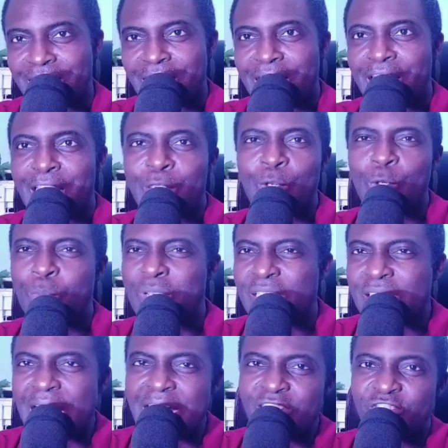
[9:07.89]
You will be
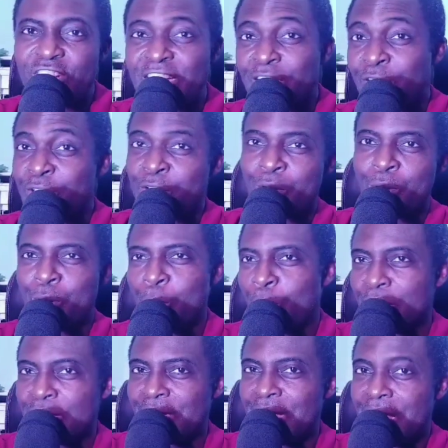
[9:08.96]
sight reading on your own,